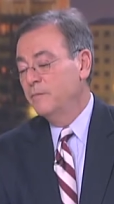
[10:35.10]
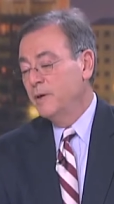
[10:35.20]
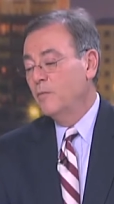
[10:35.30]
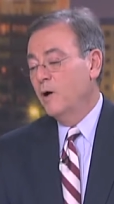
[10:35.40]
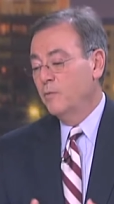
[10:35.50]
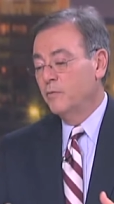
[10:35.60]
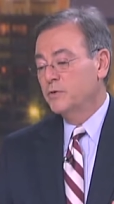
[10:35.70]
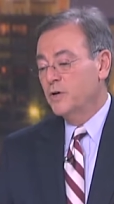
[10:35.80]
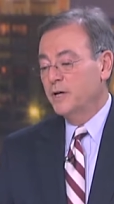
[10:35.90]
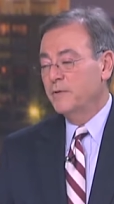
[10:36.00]
meanwhile, when we're
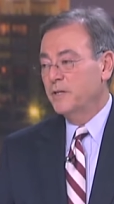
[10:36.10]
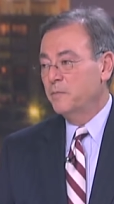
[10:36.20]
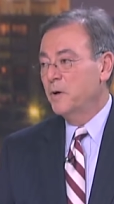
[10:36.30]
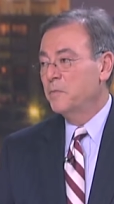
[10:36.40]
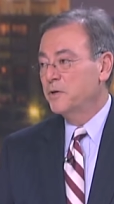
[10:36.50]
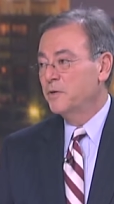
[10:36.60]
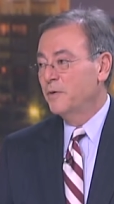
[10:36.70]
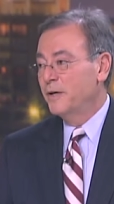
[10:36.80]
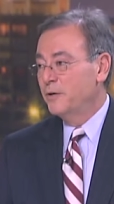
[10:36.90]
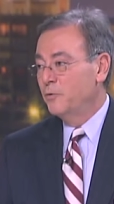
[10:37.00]
talking about the public,
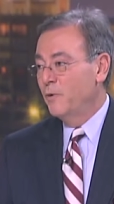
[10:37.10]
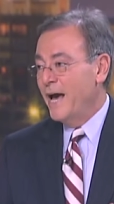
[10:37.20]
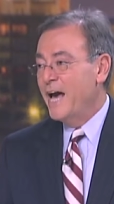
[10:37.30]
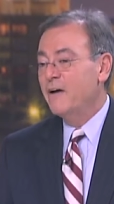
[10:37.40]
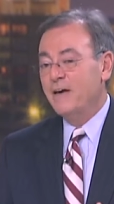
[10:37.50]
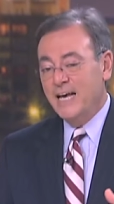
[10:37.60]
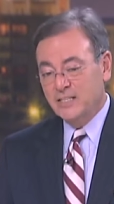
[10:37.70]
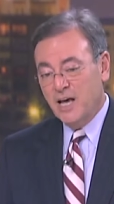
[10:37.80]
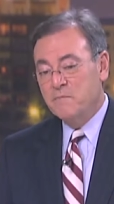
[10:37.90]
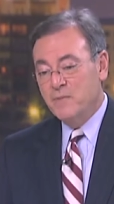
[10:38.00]
you you have,
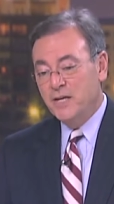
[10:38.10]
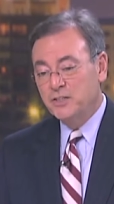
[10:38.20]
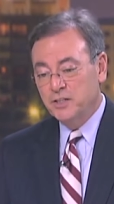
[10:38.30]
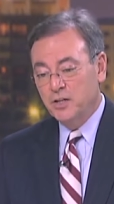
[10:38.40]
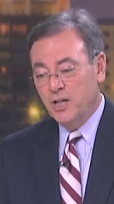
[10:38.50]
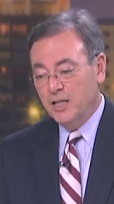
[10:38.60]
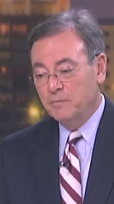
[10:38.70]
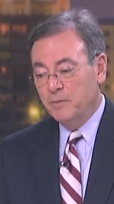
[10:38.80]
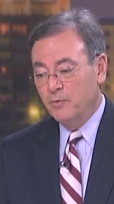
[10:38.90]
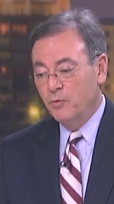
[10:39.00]
as I mentioned, a lot of
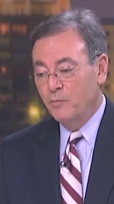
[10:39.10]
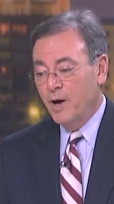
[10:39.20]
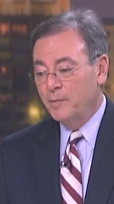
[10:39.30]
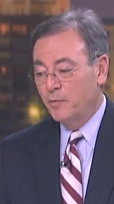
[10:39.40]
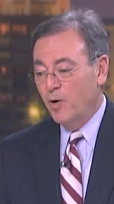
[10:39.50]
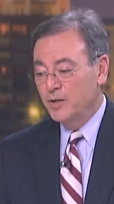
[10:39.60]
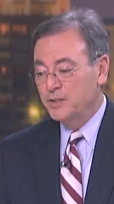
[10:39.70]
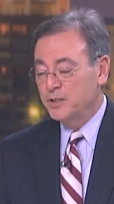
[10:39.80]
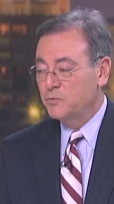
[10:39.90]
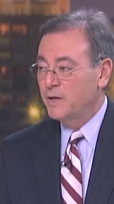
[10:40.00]
people who might be
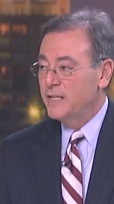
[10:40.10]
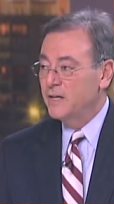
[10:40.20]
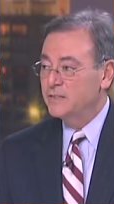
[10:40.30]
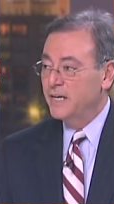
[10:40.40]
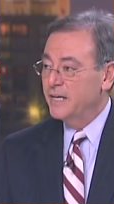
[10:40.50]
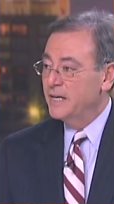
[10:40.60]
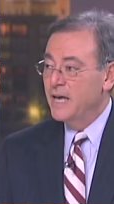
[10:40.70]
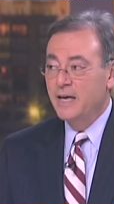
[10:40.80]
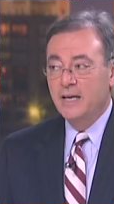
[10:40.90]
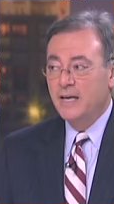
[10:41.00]
watching this right now saying
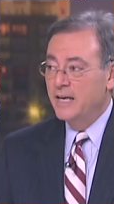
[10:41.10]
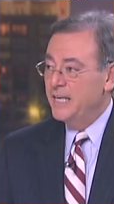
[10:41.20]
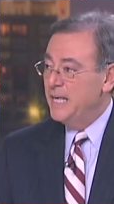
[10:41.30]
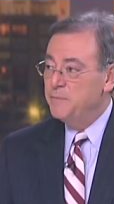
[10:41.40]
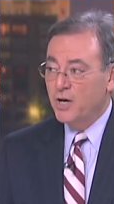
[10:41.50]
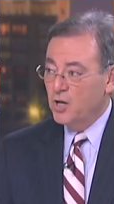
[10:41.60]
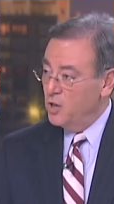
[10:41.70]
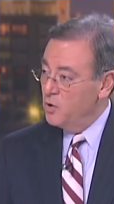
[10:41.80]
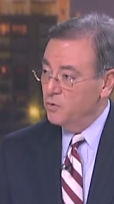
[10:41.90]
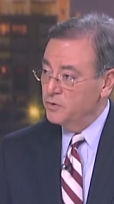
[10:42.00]
keep it
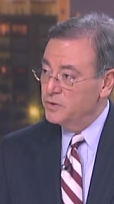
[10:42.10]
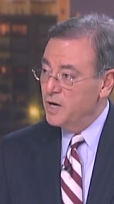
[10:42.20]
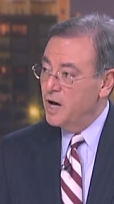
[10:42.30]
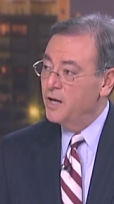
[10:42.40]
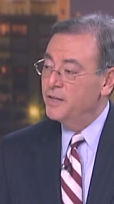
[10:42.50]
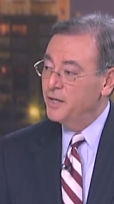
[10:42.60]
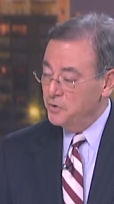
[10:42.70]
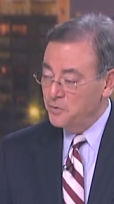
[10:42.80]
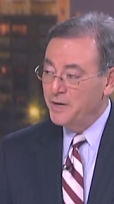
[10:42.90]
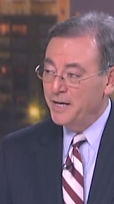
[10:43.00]
closed. On the
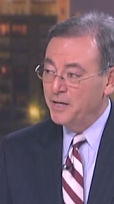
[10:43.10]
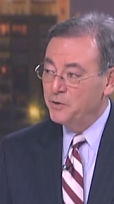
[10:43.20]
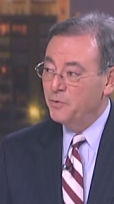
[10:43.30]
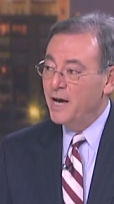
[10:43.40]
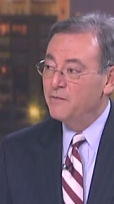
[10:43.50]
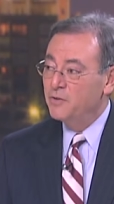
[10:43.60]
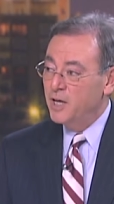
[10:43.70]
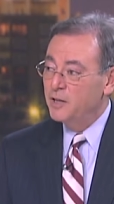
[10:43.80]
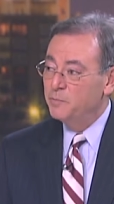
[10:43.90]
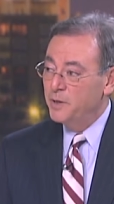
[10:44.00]
other hand, you have a
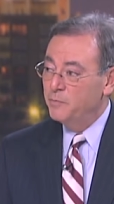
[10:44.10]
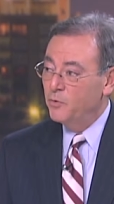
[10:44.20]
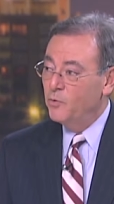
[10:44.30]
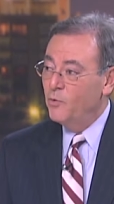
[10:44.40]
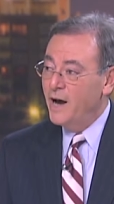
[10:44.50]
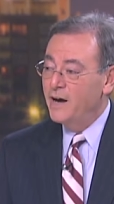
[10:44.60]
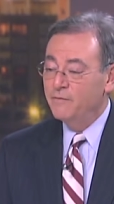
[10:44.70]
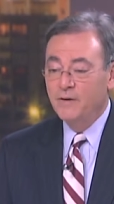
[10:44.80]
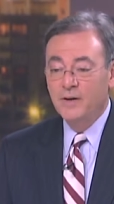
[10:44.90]
lot of people who have,